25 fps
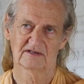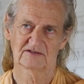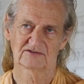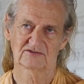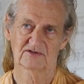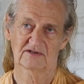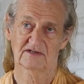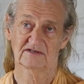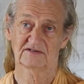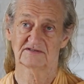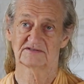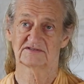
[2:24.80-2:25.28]

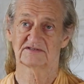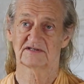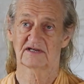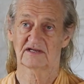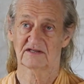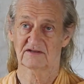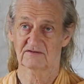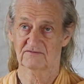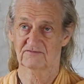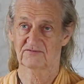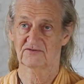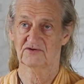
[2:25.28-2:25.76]
So to say
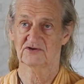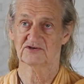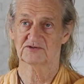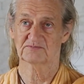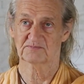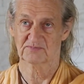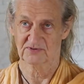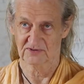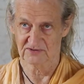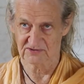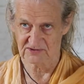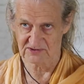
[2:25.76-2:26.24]
the
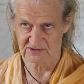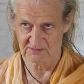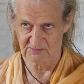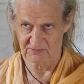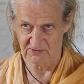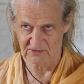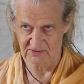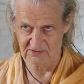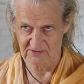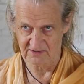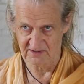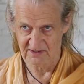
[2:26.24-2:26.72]
first
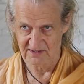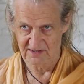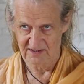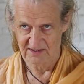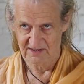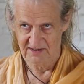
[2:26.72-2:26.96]
principle